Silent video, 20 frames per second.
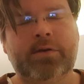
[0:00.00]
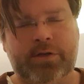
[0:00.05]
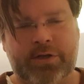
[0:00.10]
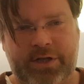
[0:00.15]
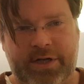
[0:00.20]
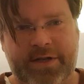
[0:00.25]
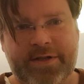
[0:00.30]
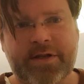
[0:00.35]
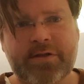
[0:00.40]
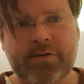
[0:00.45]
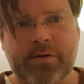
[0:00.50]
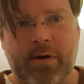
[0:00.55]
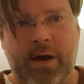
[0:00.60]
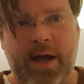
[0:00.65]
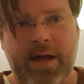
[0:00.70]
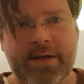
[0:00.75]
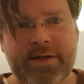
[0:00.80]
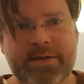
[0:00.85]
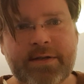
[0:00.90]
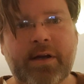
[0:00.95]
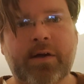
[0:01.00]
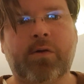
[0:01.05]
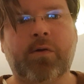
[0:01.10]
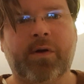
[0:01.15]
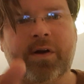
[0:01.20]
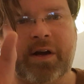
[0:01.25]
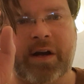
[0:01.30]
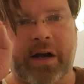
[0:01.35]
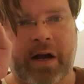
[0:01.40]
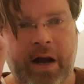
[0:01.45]
Jesus Christ,
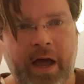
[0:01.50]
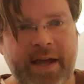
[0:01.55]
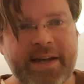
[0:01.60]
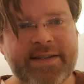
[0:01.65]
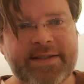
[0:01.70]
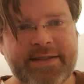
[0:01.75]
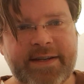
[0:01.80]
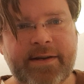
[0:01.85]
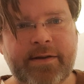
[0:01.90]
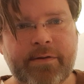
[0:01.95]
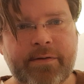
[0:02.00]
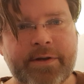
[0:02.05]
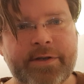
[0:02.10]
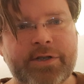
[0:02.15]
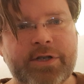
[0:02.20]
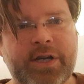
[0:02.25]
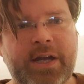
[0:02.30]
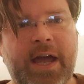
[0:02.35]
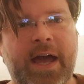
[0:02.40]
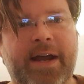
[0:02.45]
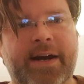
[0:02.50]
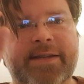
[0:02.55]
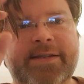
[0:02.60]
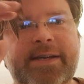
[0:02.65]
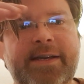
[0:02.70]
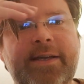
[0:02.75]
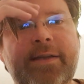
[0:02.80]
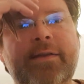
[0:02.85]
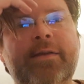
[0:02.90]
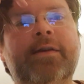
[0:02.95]
according to Nicene
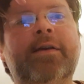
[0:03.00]
Christianity,